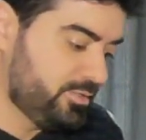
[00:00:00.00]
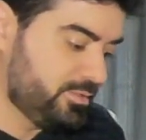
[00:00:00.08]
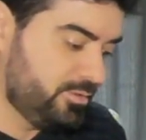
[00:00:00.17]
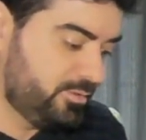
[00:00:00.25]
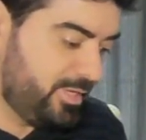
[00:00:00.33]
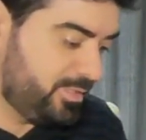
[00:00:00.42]

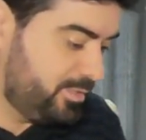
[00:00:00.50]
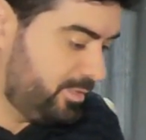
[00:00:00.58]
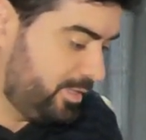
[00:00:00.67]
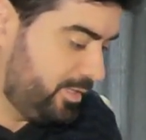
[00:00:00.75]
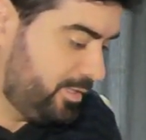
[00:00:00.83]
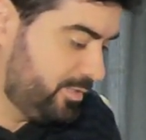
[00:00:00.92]
So
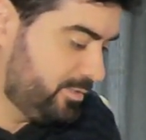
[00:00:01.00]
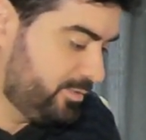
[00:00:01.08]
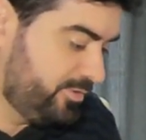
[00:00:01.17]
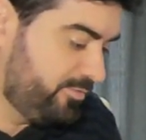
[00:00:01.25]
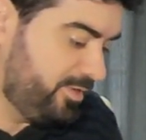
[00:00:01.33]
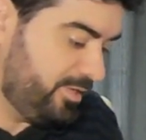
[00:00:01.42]

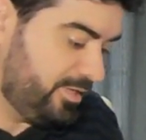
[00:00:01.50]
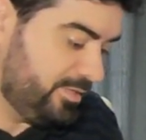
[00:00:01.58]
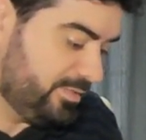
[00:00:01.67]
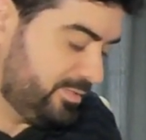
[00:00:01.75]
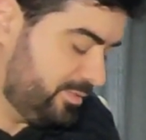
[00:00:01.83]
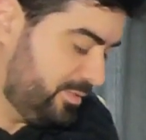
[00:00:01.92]
the thing
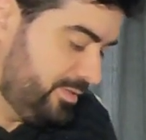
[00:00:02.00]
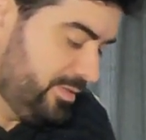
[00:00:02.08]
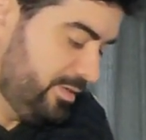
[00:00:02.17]
is,